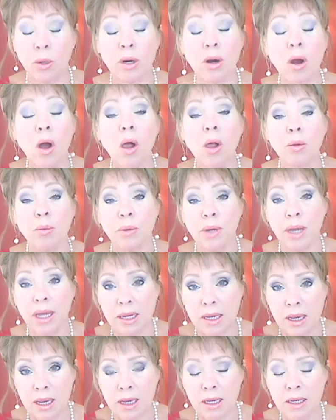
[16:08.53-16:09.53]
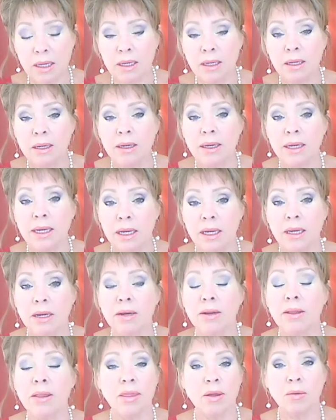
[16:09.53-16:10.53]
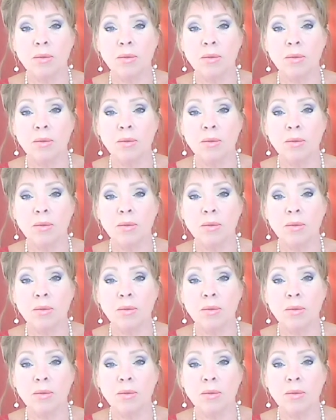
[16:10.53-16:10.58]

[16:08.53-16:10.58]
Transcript: we're already in